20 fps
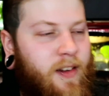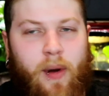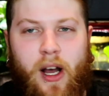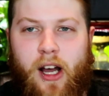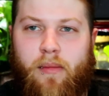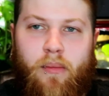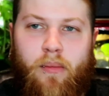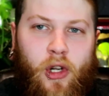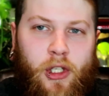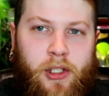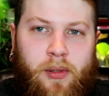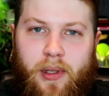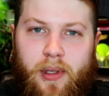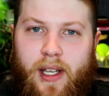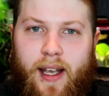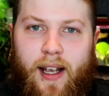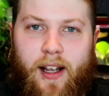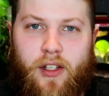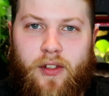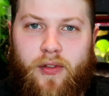I bought multiple
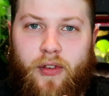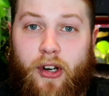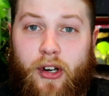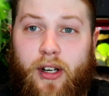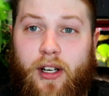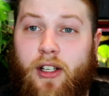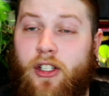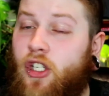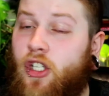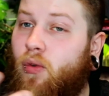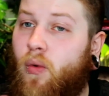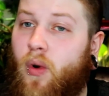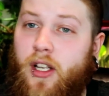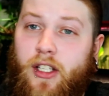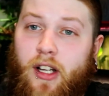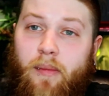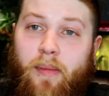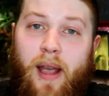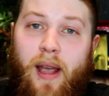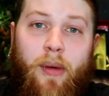geckos for her, and she
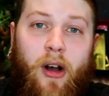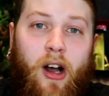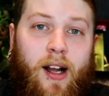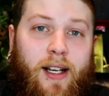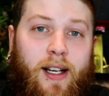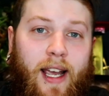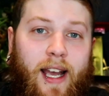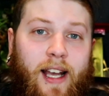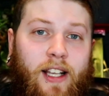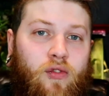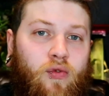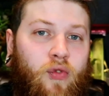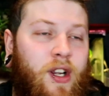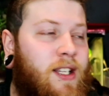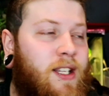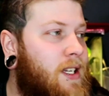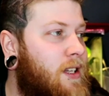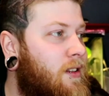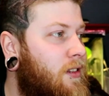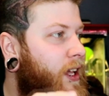was on my podcast
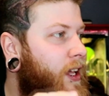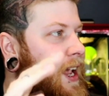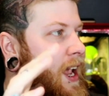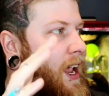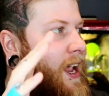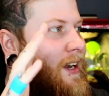recently.